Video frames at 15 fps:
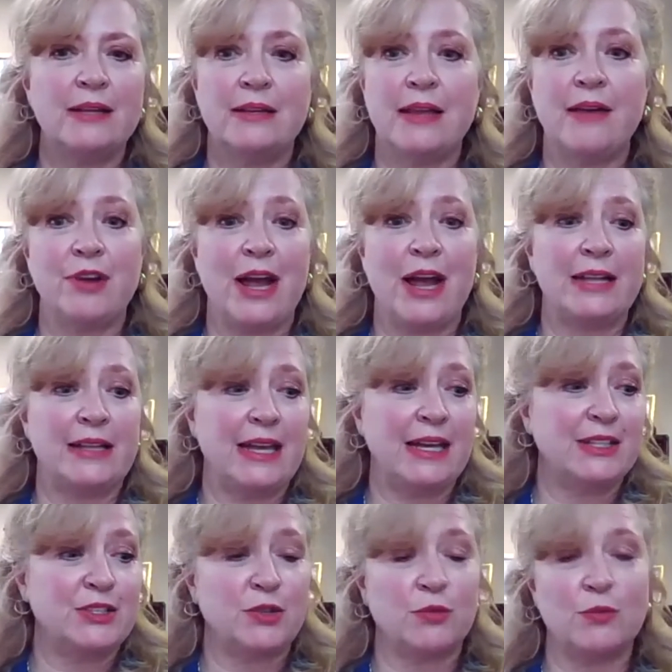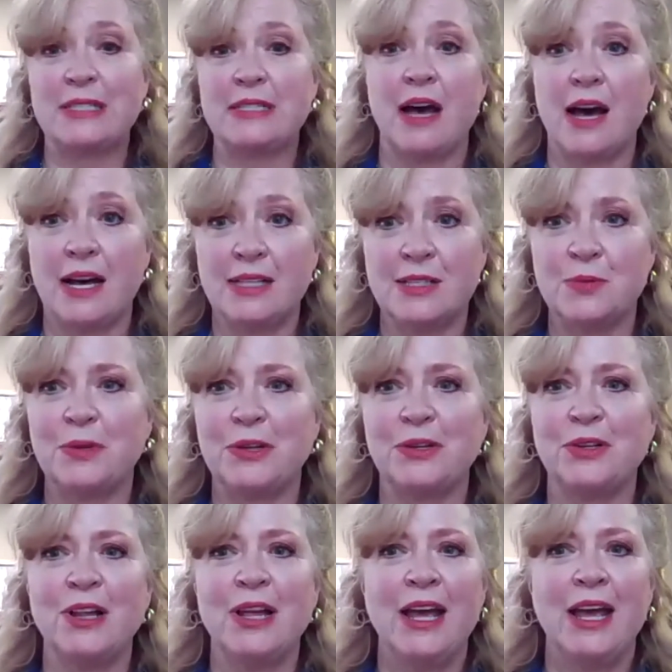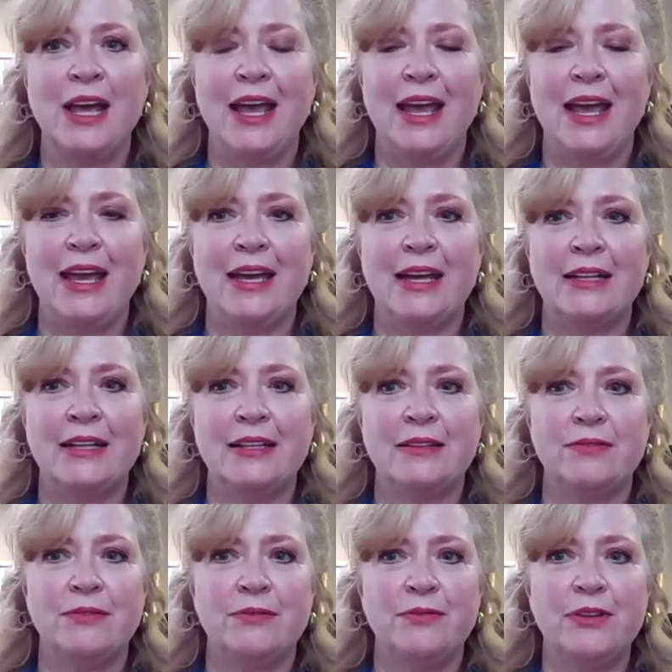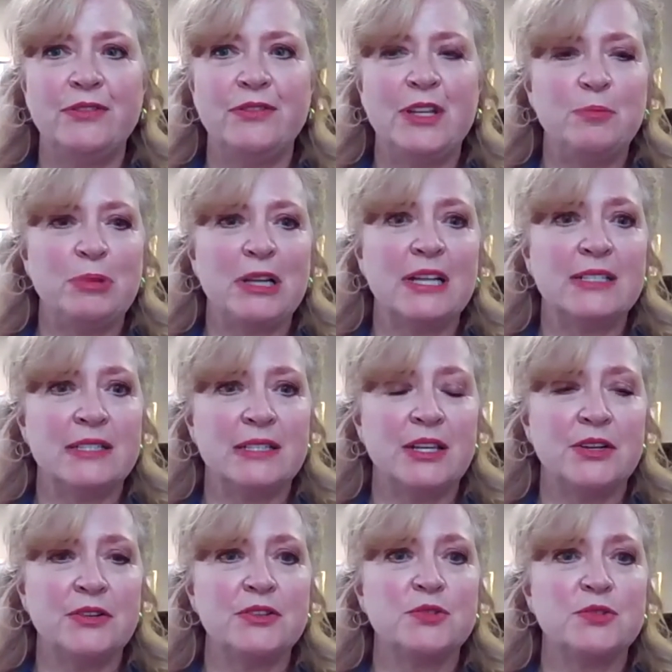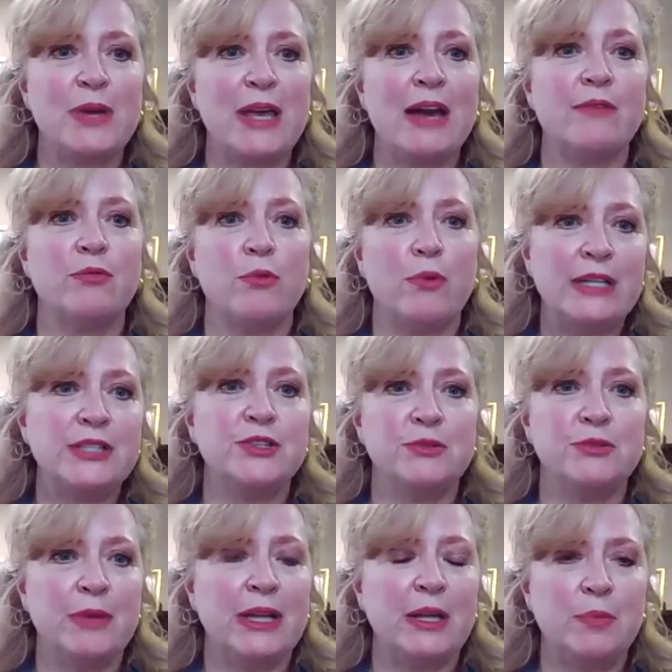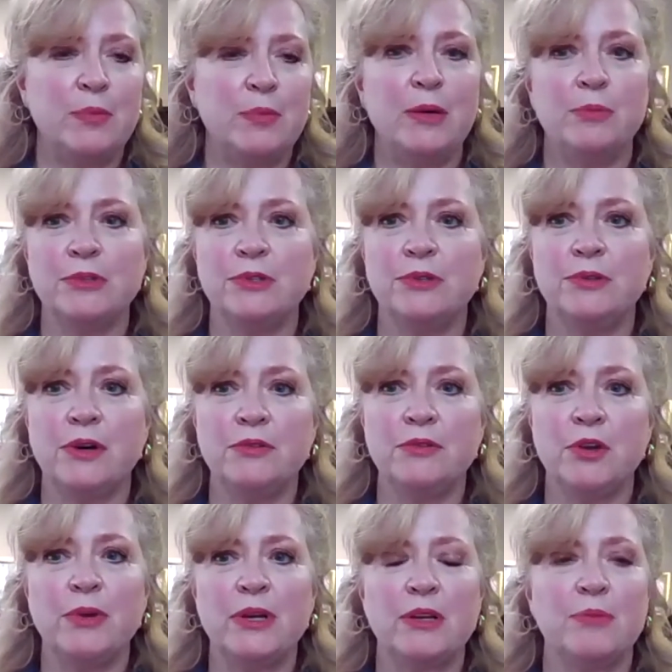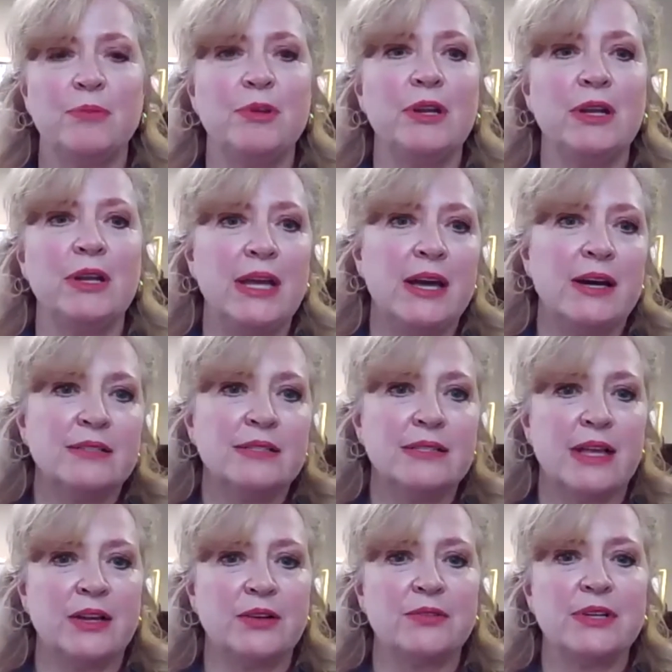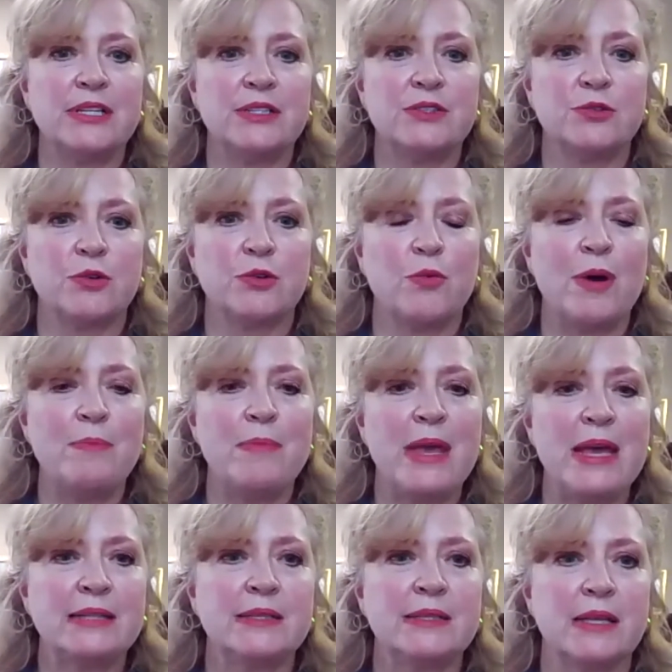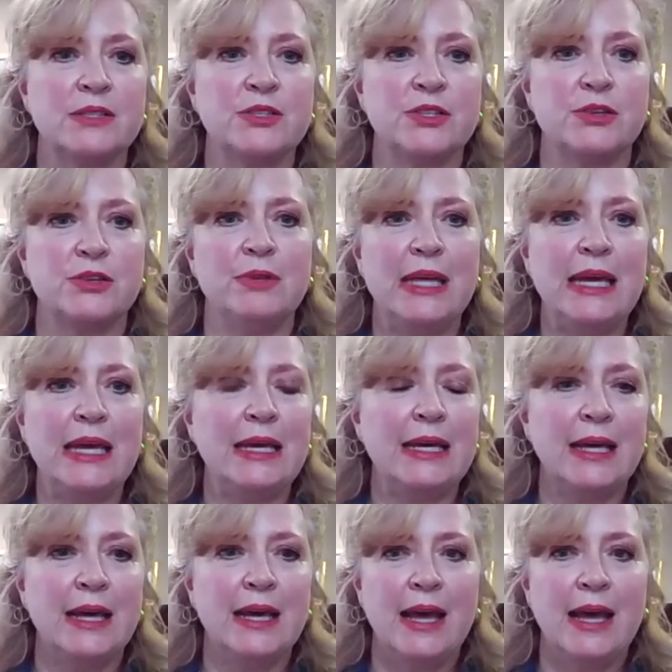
never had to answer what's a hospital. And 50 plus years, we have way too many people who don't know what a community health center is or what makes us unique.